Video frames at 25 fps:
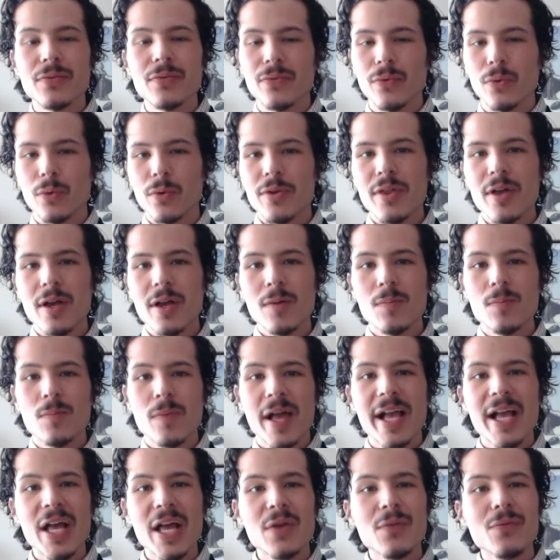for them.
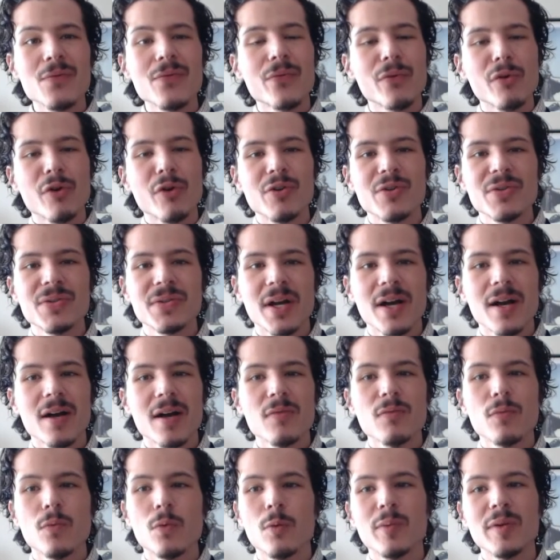And first
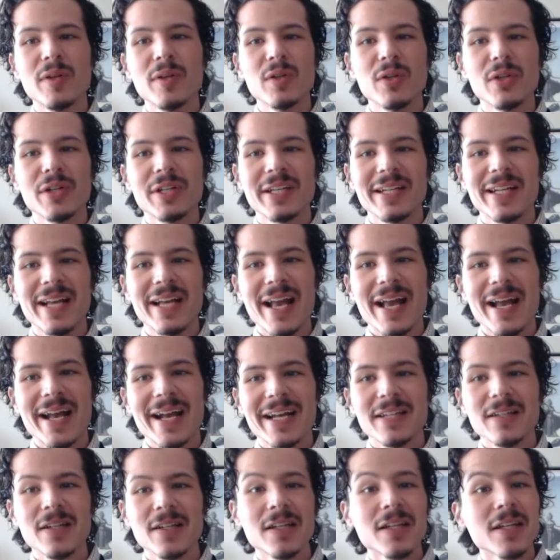off, we'll be looking
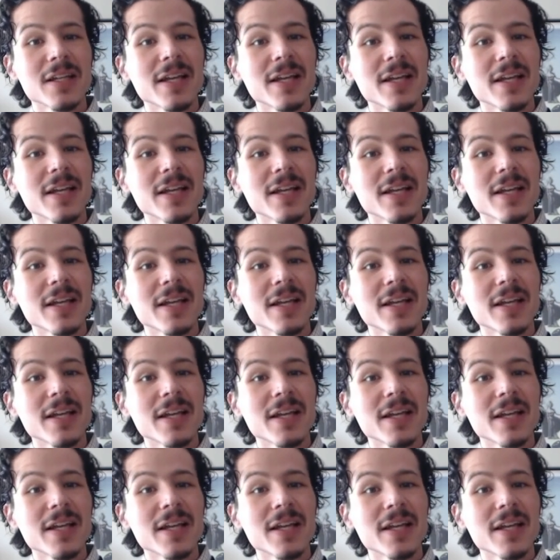at